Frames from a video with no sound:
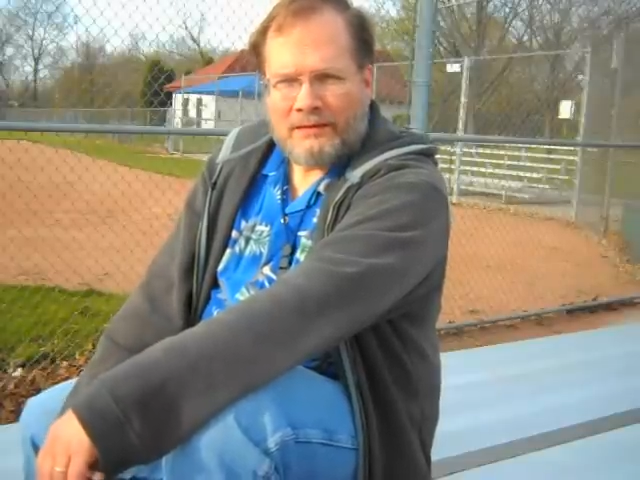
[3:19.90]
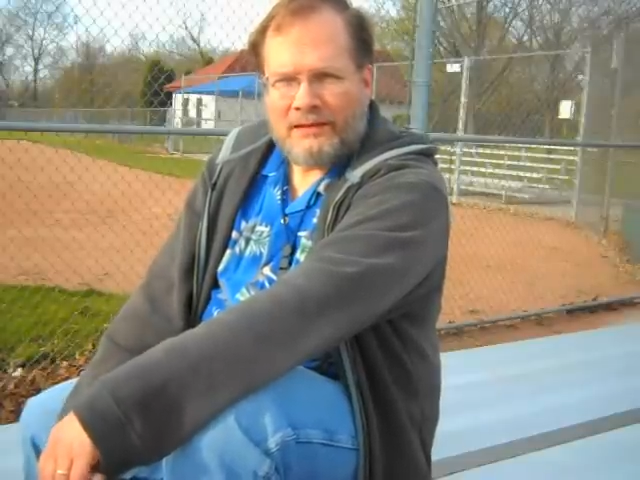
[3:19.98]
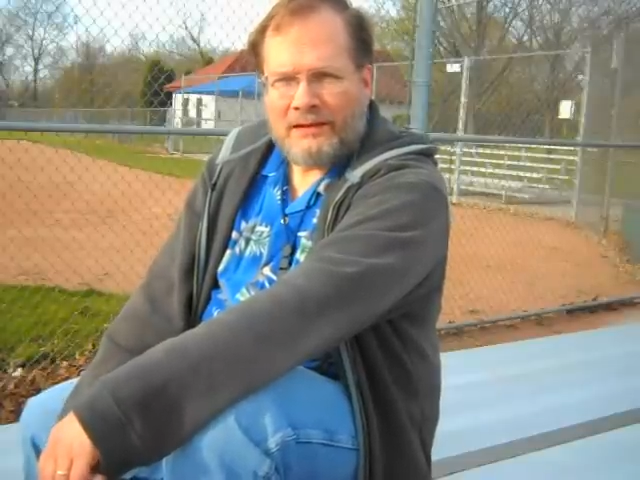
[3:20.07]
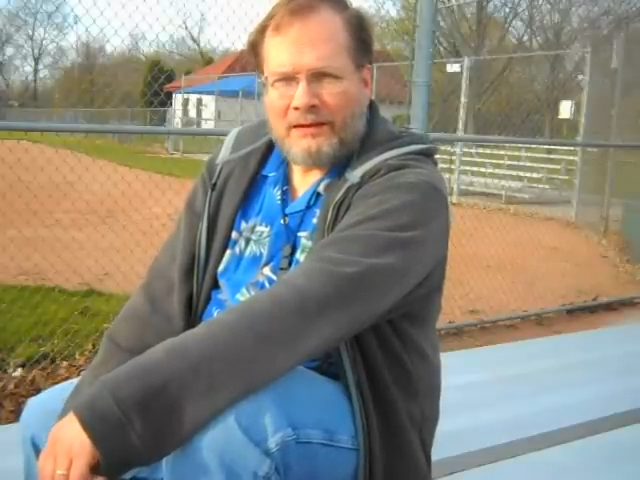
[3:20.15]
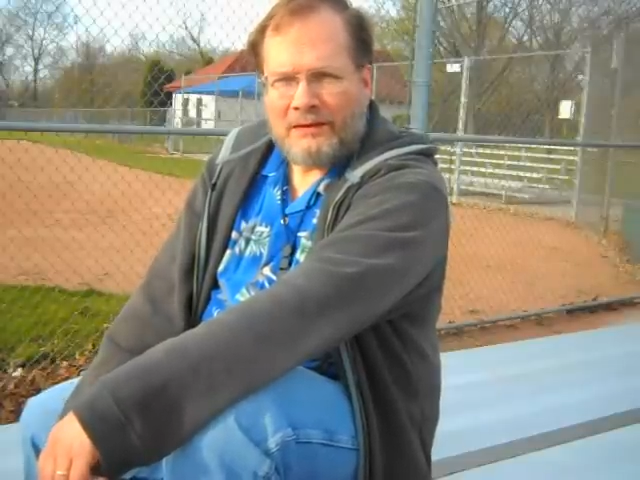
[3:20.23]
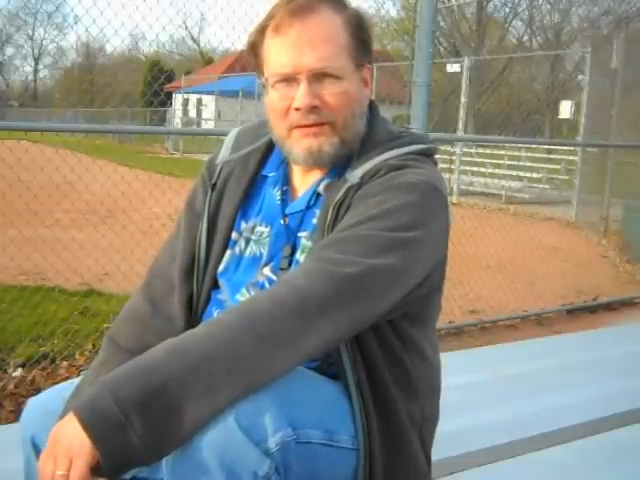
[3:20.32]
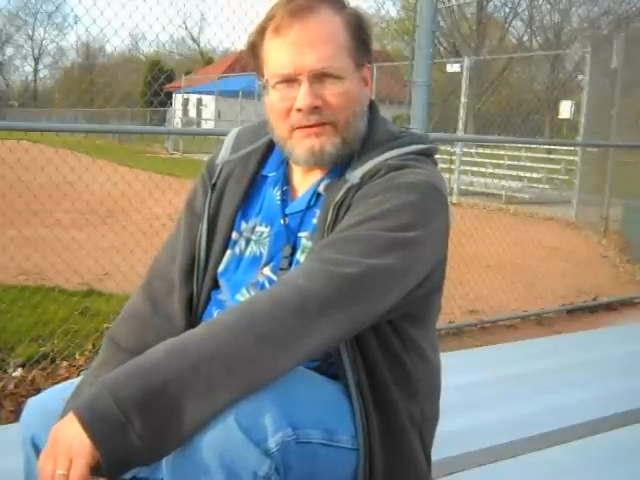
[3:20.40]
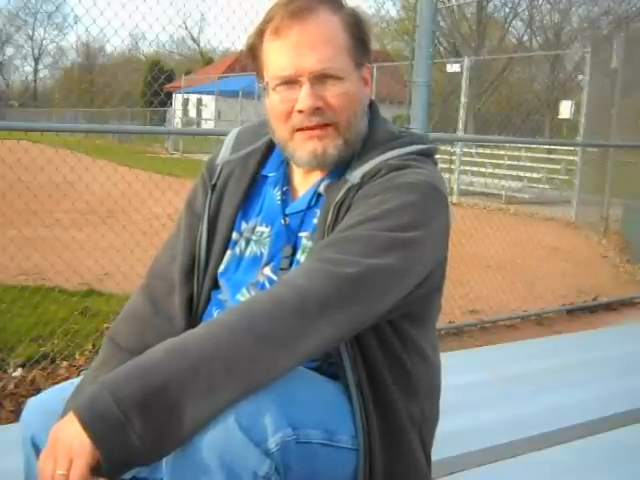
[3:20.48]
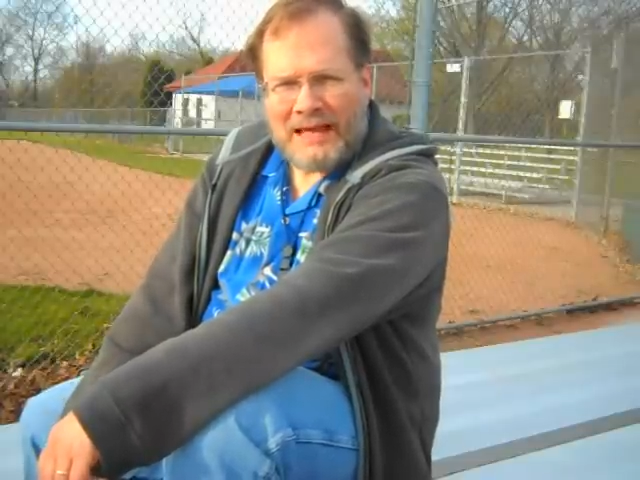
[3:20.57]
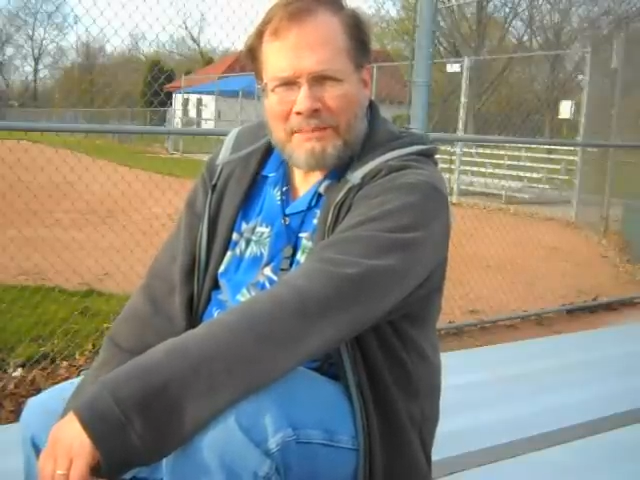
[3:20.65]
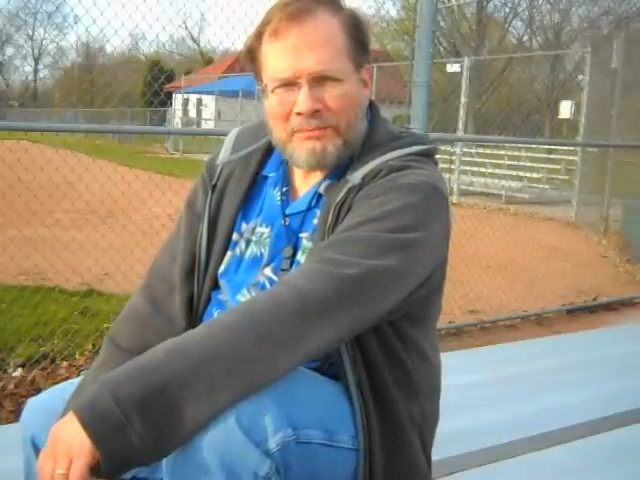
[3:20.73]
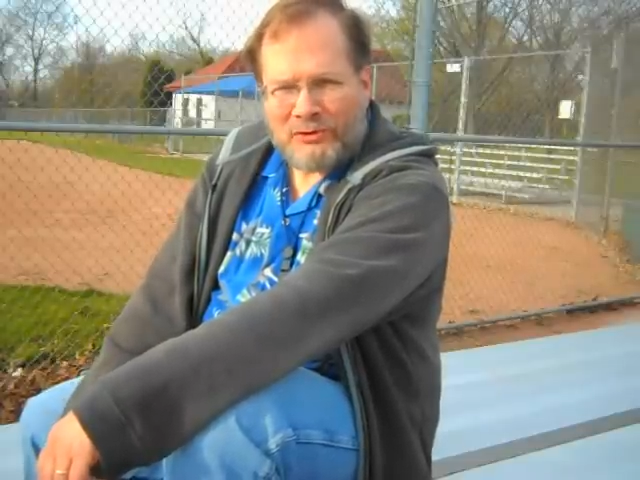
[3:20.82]
They're the
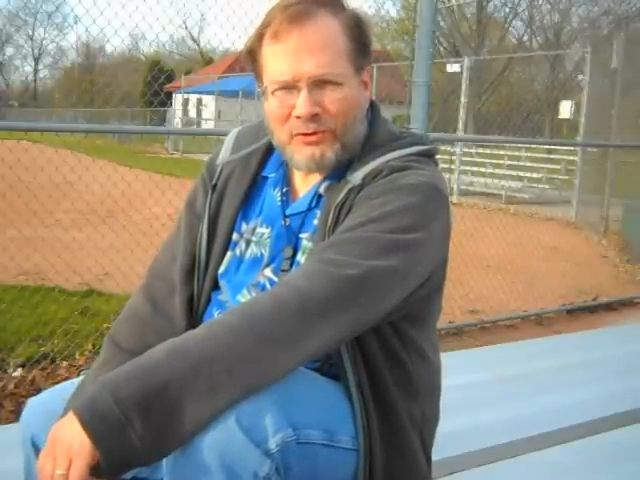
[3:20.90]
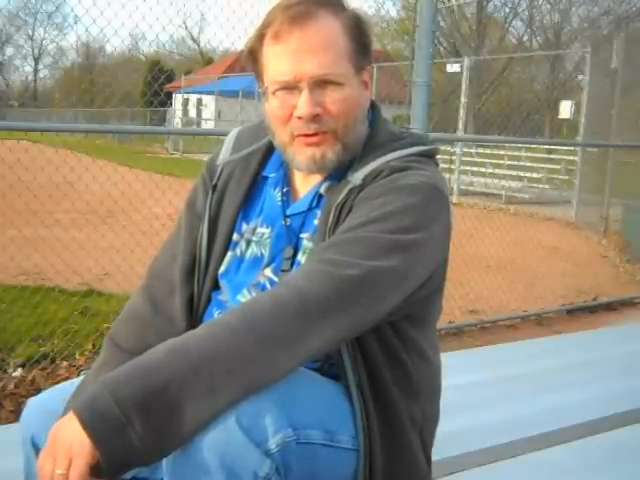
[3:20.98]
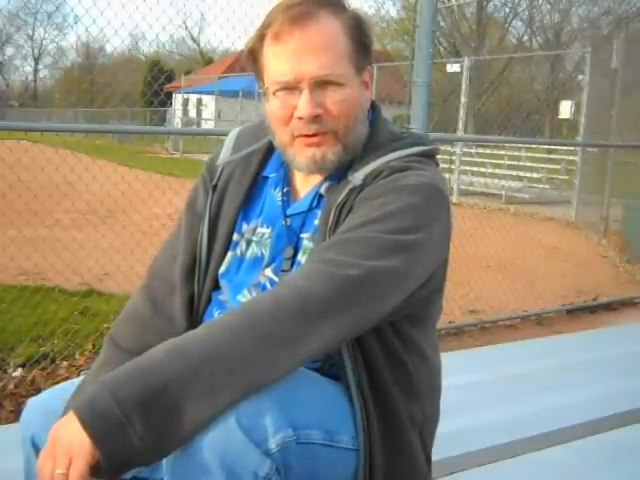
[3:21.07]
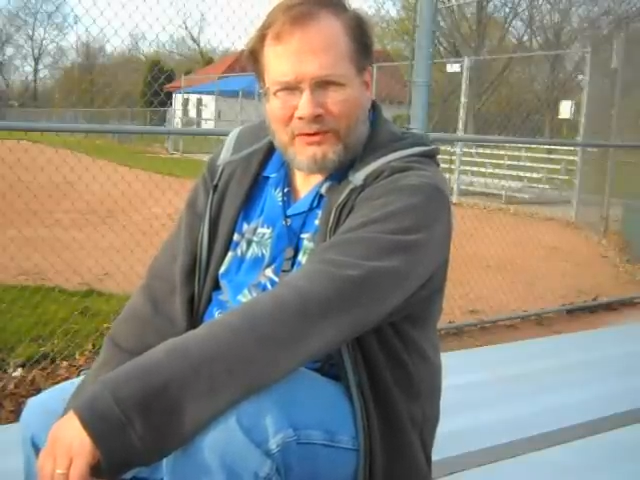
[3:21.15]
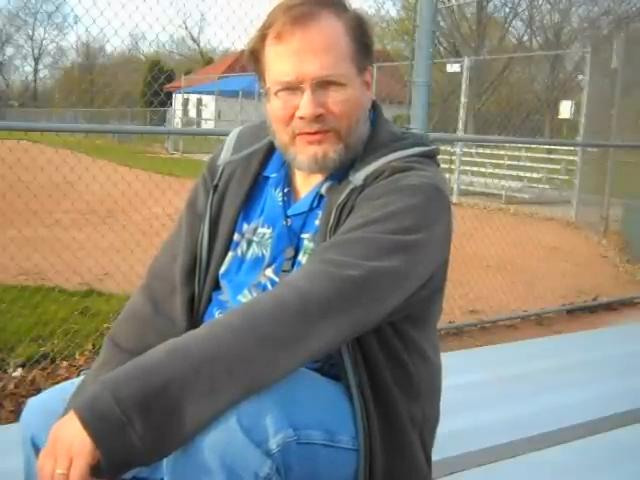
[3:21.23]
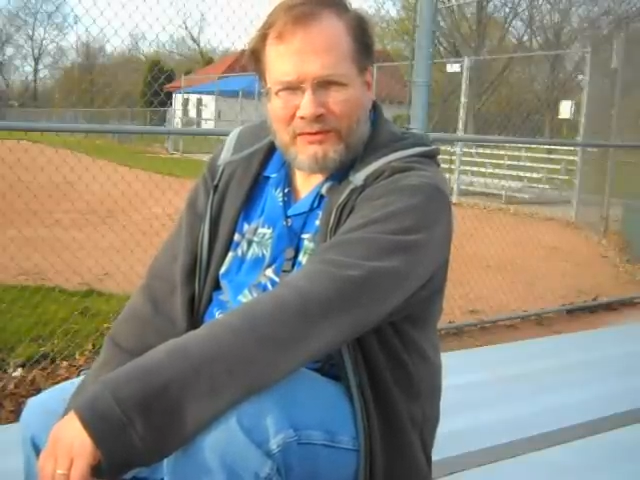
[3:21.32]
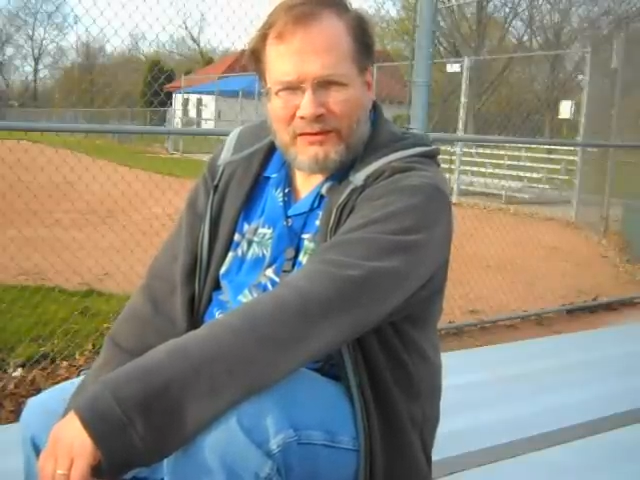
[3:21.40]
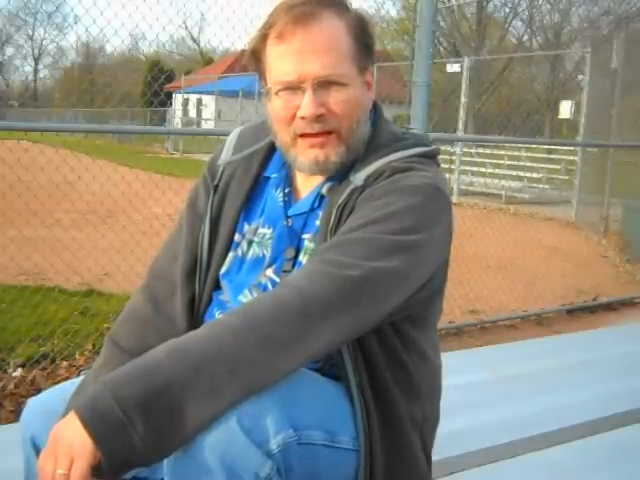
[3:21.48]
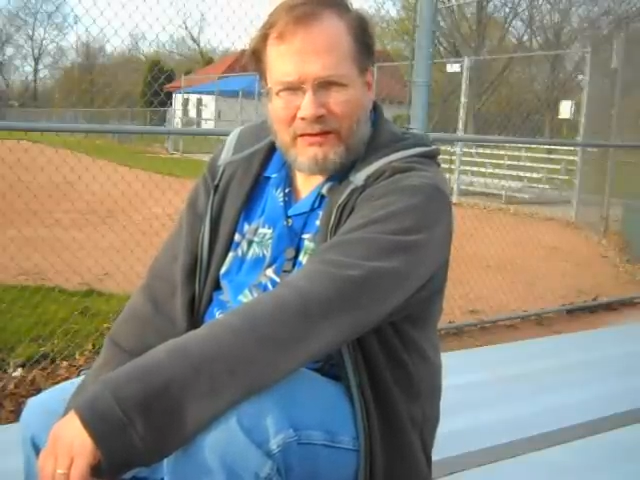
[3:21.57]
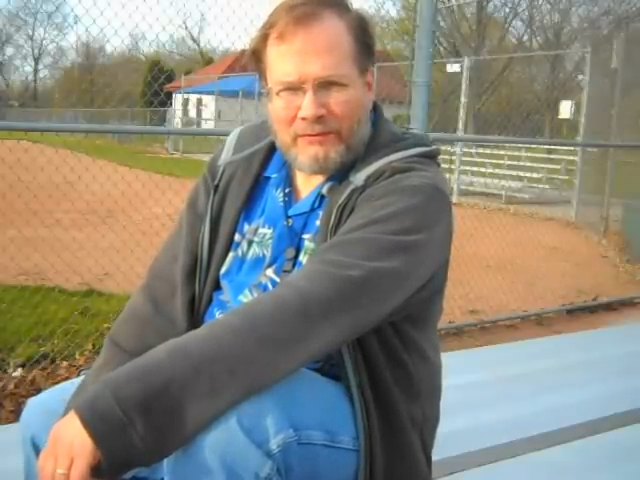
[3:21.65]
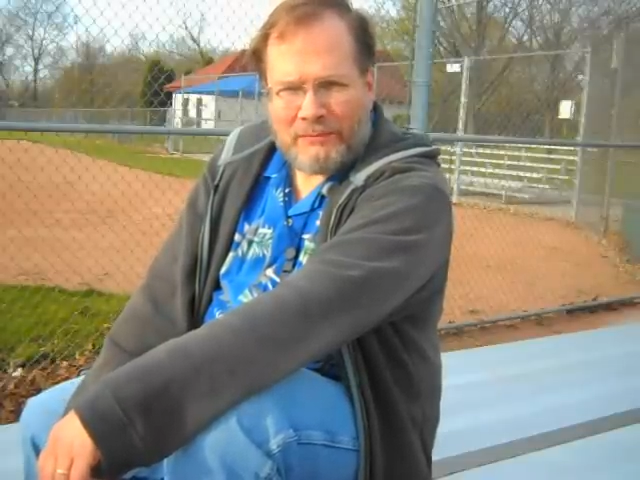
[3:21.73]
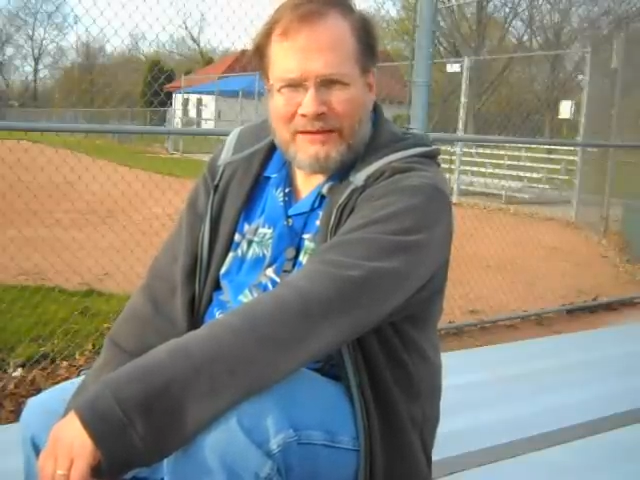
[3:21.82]
lapdogs of the
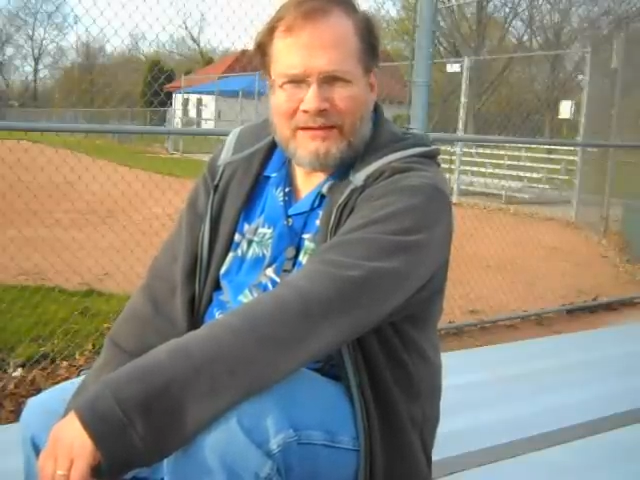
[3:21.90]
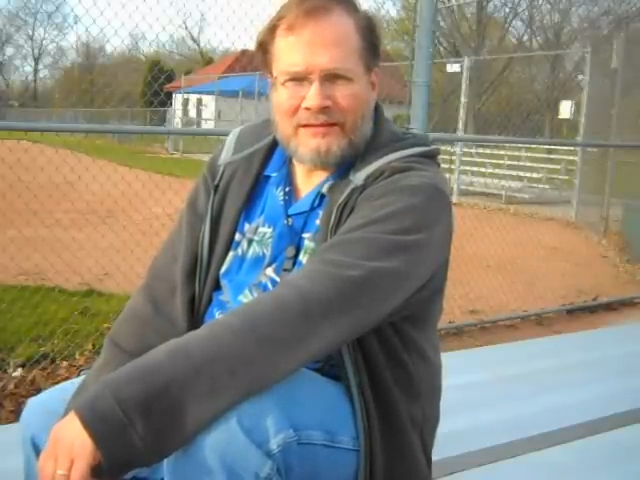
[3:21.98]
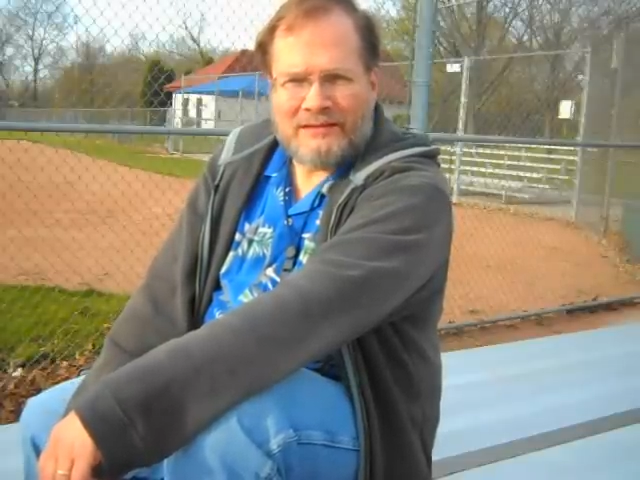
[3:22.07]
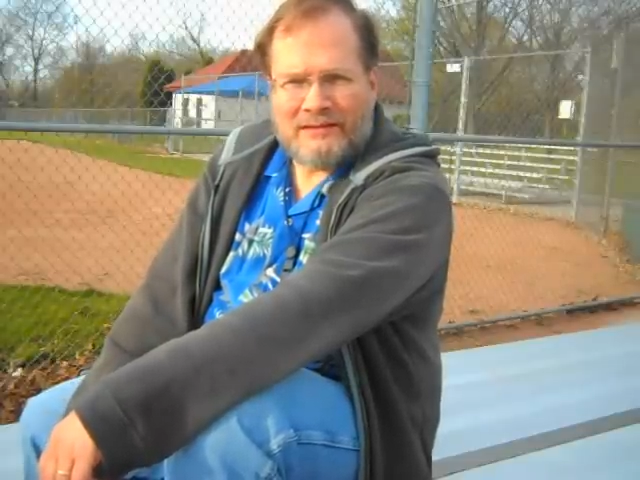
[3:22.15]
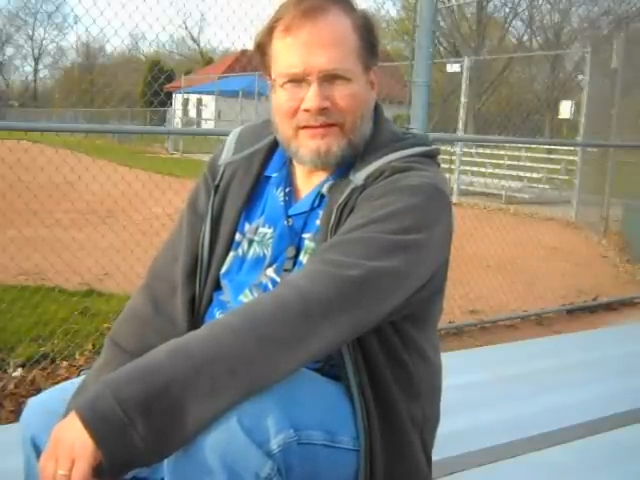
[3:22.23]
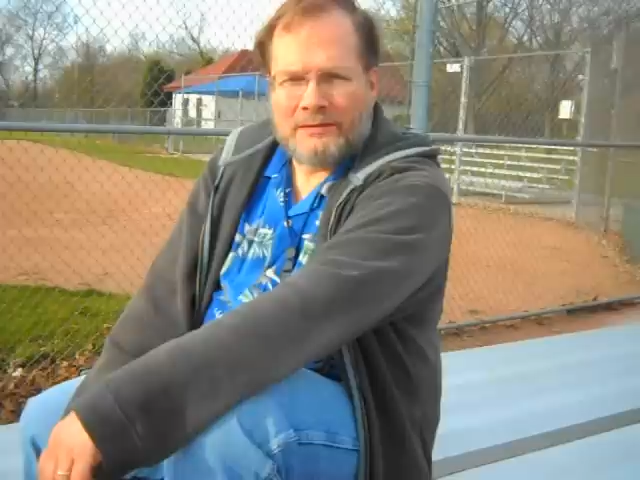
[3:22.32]
government.